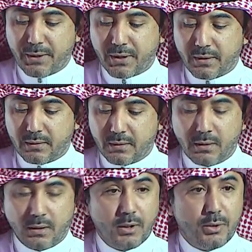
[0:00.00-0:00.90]
you should
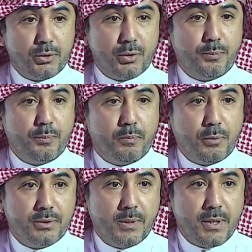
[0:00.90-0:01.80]
put the patient
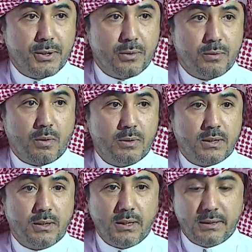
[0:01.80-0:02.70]
on at least
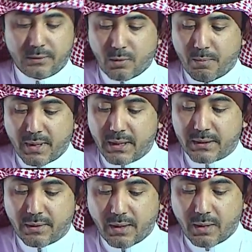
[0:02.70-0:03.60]
combination therapy
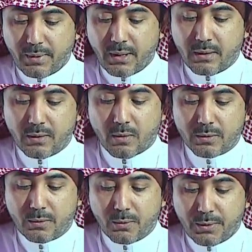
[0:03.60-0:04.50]
in order to
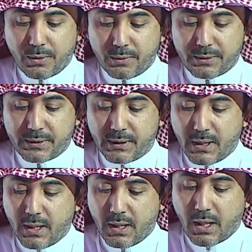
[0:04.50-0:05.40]
reduce and bring
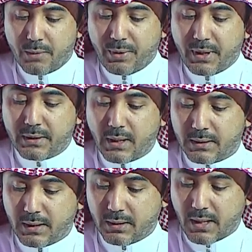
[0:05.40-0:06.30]
the LDL
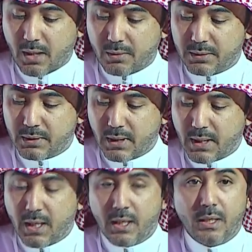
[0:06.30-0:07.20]
down.
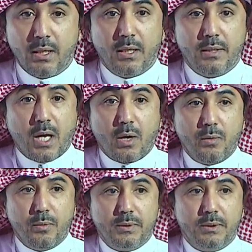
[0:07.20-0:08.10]
Now,
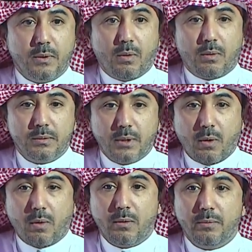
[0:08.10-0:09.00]
the whole really
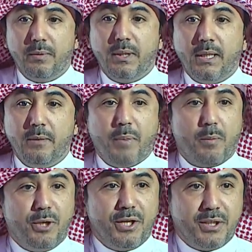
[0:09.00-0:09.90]
population
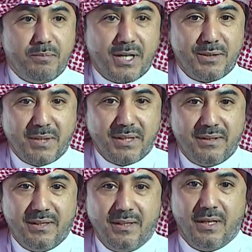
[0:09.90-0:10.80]
management
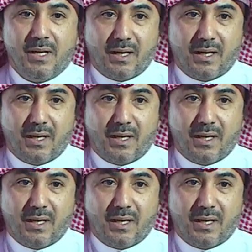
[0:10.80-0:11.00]
and